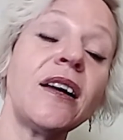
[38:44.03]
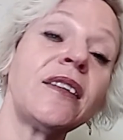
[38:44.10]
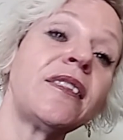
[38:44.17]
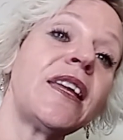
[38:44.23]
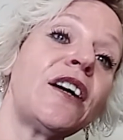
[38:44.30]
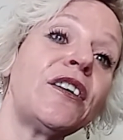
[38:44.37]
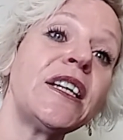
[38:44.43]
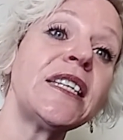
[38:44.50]

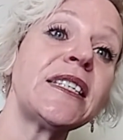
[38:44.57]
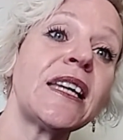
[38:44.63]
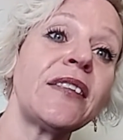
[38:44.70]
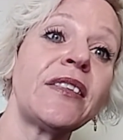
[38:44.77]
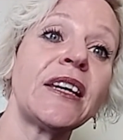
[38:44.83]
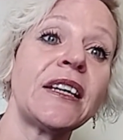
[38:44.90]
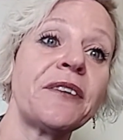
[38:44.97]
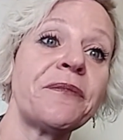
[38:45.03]
There is
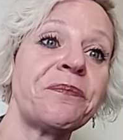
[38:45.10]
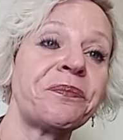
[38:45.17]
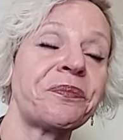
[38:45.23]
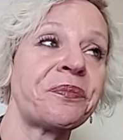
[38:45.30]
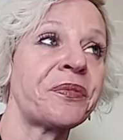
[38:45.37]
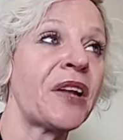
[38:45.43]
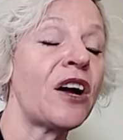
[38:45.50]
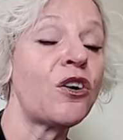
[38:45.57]
the
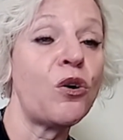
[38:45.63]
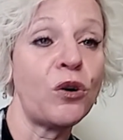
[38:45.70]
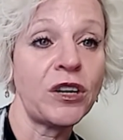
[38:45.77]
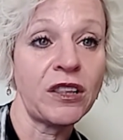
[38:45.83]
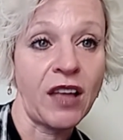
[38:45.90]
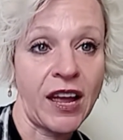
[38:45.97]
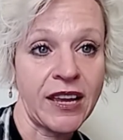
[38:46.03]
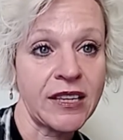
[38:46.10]
Accord
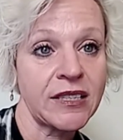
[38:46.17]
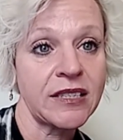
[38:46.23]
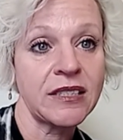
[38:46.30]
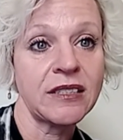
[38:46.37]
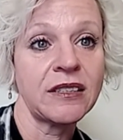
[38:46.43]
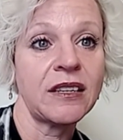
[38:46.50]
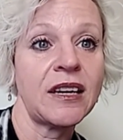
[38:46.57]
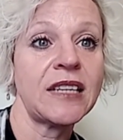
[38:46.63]
Alliance.
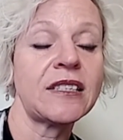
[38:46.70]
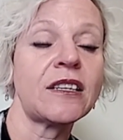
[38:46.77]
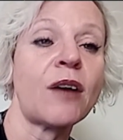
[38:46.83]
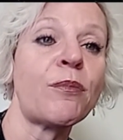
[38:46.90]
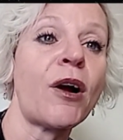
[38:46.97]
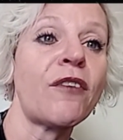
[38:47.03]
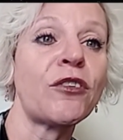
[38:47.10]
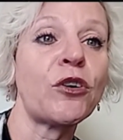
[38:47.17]
It's a
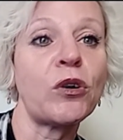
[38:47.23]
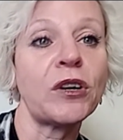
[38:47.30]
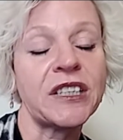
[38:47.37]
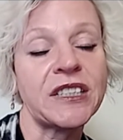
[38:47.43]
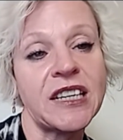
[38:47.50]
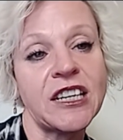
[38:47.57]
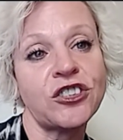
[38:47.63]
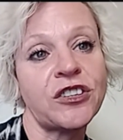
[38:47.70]
nonprofit
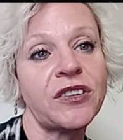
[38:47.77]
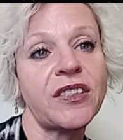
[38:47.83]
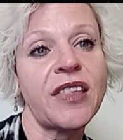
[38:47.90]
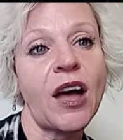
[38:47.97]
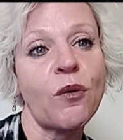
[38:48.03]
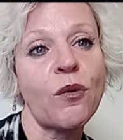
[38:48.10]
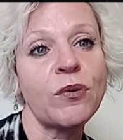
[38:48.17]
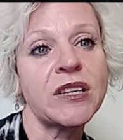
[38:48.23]
organization
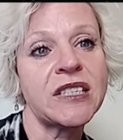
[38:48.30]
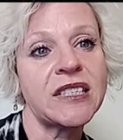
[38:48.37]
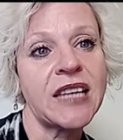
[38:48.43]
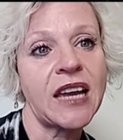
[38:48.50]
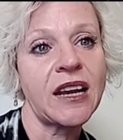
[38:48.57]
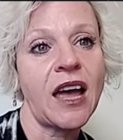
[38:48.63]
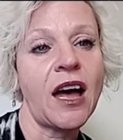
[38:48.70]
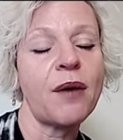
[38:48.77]
that was
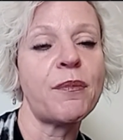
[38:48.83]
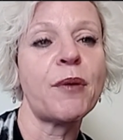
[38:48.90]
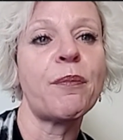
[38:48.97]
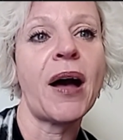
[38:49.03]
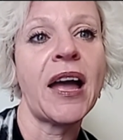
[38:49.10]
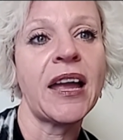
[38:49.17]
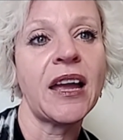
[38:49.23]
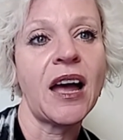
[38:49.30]
set up
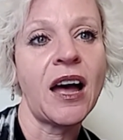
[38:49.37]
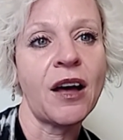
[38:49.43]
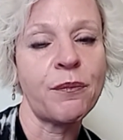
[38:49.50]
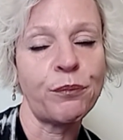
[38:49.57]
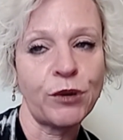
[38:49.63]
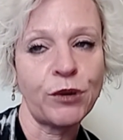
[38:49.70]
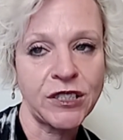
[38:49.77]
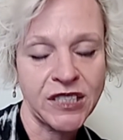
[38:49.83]
by
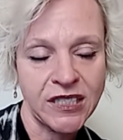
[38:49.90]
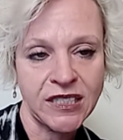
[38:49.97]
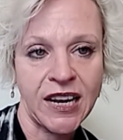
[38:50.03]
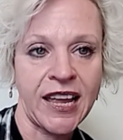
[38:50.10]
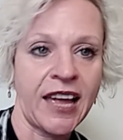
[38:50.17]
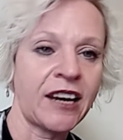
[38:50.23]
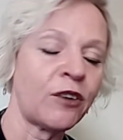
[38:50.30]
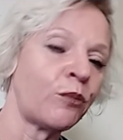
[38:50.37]
Princess
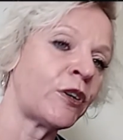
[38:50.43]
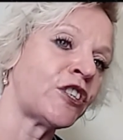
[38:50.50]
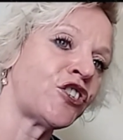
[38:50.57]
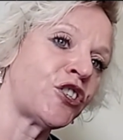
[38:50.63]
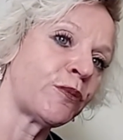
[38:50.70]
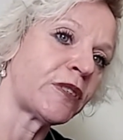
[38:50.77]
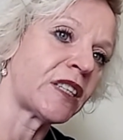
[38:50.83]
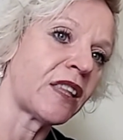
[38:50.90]
Diana when she
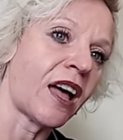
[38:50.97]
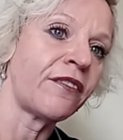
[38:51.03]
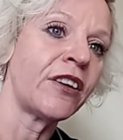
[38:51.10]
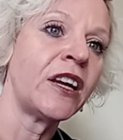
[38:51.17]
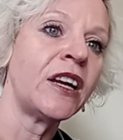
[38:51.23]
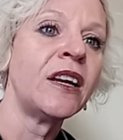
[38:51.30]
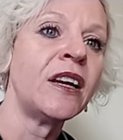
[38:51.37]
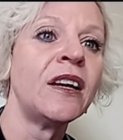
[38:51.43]
was alive,
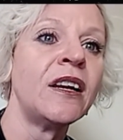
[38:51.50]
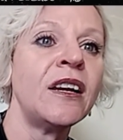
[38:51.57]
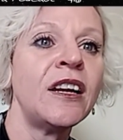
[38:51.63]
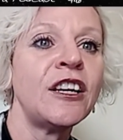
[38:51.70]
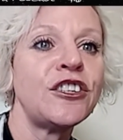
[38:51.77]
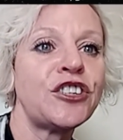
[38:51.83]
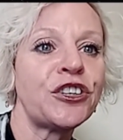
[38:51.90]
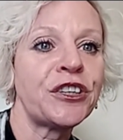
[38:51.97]

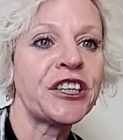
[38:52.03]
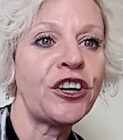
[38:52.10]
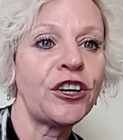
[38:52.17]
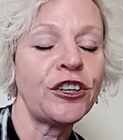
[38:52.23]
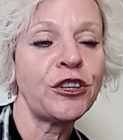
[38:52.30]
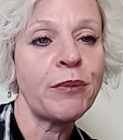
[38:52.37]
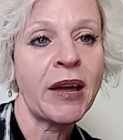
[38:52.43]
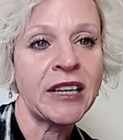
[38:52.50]
during her
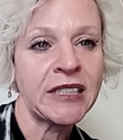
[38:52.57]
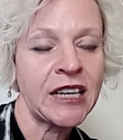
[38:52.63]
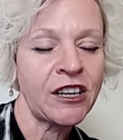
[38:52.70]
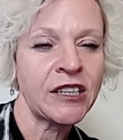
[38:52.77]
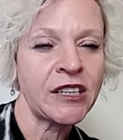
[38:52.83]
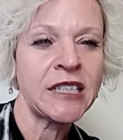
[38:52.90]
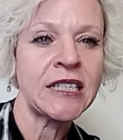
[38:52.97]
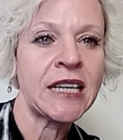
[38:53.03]

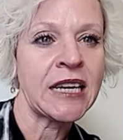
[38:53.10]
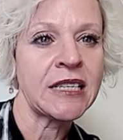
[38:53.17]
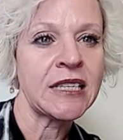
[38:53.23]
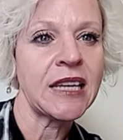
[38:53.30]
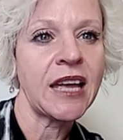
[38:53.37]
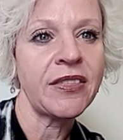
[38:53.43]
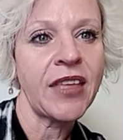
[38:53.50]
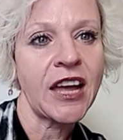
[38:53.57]
humanitarian days,
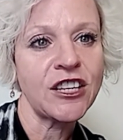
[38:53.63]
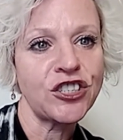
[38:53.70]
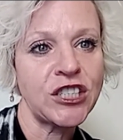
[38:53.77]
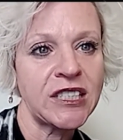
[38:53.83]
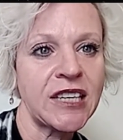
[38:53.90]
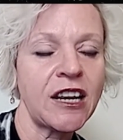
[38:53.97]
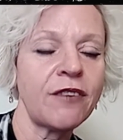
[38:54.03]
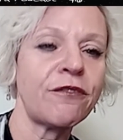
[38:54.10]
that she
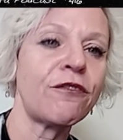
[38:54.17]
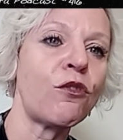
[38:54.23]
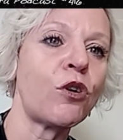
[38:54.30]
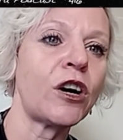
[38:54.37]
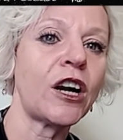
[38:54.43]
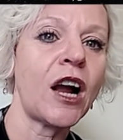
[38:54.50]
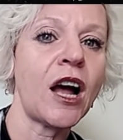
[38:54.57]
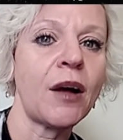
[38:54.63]
set up
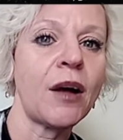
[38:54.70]
for